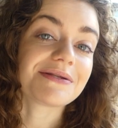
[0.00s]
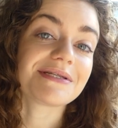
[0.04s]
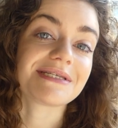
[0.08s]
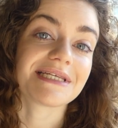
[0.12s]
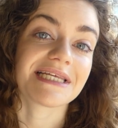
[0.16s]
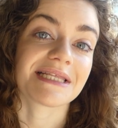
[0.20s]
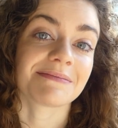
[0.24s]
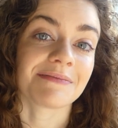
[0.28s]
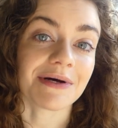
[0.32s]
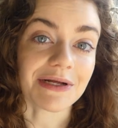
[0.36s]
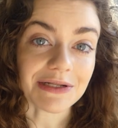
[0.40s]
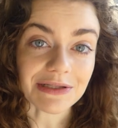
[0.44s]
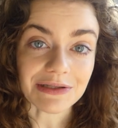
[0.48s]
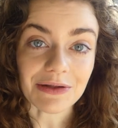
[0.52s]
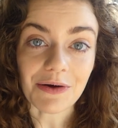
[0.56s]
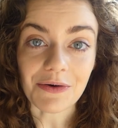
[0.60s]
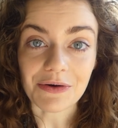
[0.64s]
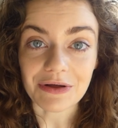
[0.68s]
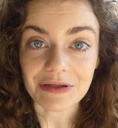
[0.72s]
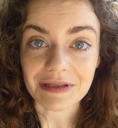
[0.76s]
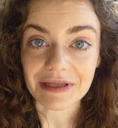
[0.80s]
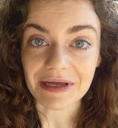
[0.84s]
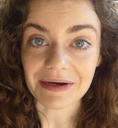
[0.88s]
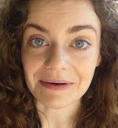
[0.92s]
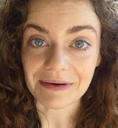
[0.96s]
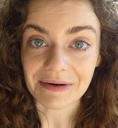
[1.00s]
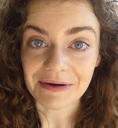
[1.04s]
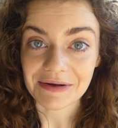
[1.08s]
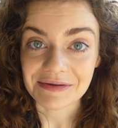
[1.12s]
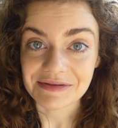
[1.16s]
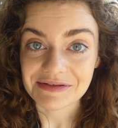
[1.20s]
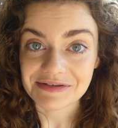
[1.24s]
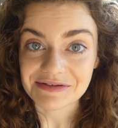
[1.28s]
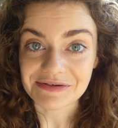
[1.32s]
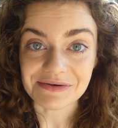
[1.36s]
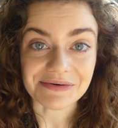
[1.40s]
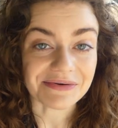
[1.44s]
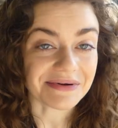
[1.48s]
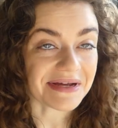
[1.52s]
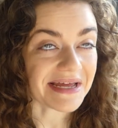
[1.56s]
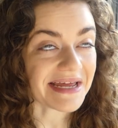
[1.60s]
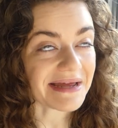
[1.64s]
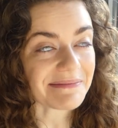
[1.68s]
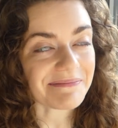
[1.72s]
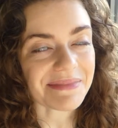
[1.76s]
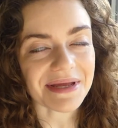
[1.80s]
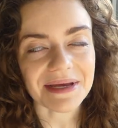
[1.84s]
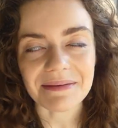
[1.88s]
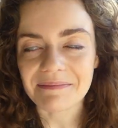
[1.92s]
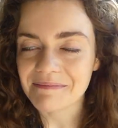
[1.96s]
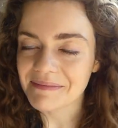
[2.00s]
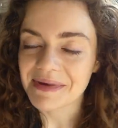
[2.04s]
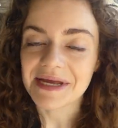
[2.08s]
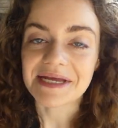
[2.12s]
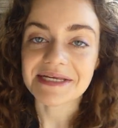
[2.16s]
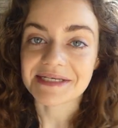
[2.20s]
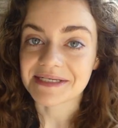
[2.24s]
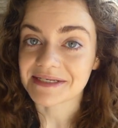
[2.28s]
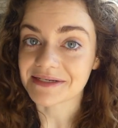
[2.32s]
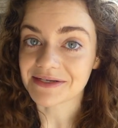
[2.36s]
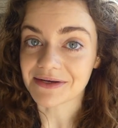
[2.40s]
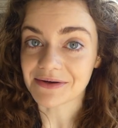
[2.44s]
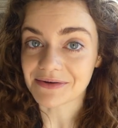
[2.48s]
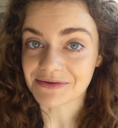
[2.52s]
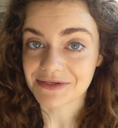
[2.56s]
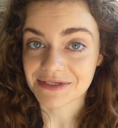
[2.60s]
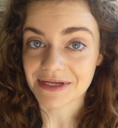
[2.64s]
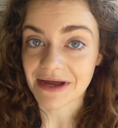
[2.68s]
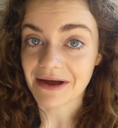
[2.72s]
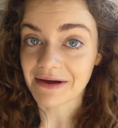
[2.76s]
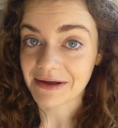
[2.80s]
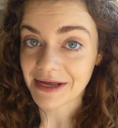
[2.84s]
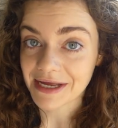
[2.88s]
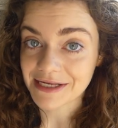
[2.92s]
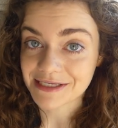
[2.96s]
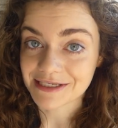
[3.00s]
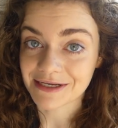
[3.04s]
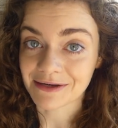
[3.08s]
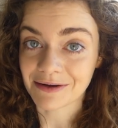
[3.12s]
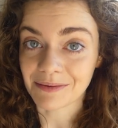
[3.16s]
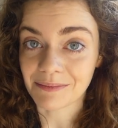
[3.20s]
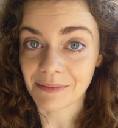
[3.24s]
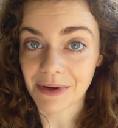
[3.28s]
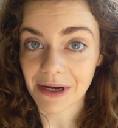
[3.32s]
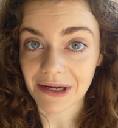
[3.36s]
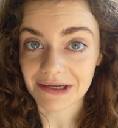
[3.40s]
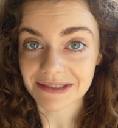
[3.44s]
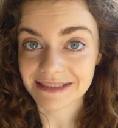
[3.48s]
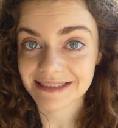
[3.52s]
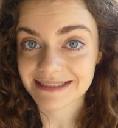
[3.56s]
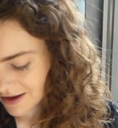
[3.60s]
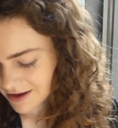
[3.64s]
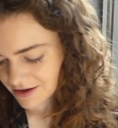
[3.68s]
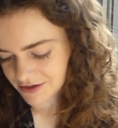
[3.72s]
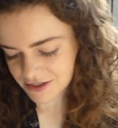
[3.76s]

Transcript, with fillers: to see them a lot clearer. So it'd be amazing to go stargazing on Mars.